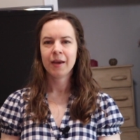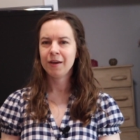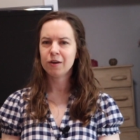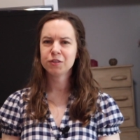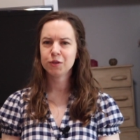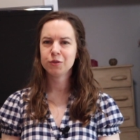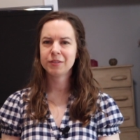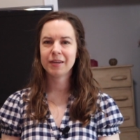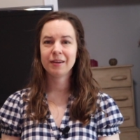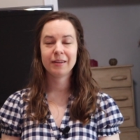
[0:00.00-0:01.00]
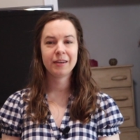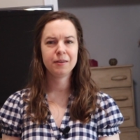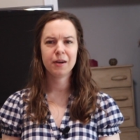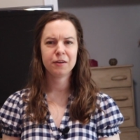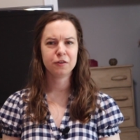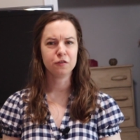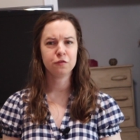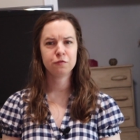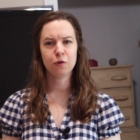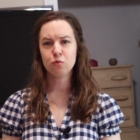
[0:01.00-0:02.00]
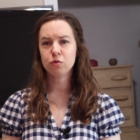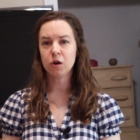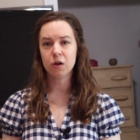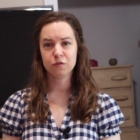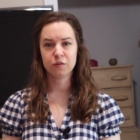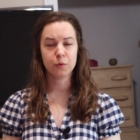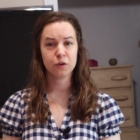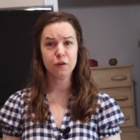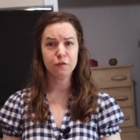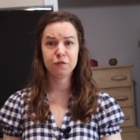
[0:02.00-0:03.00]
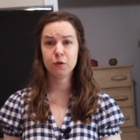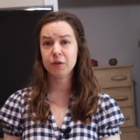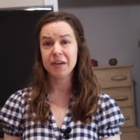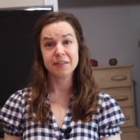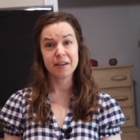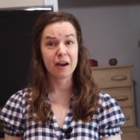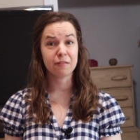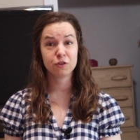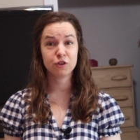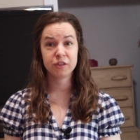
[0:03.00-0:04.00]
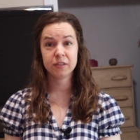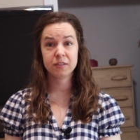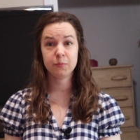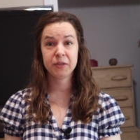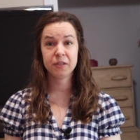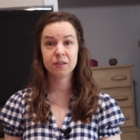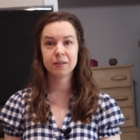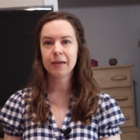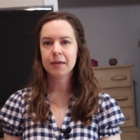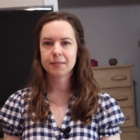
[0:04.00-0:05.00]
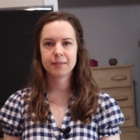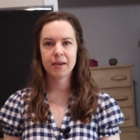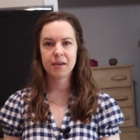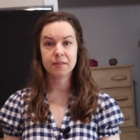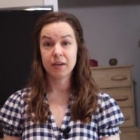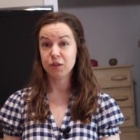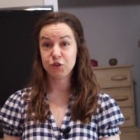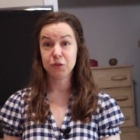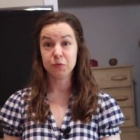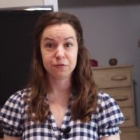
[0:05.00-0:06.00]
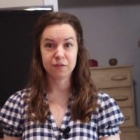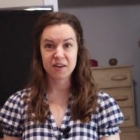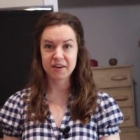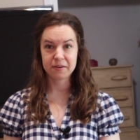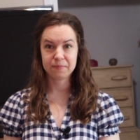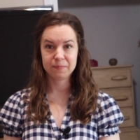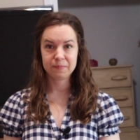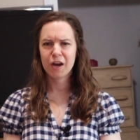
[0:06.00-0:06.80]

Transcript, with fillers: He also said he'd gotten a phone call from her a few days after she disappeared saying that she was fine.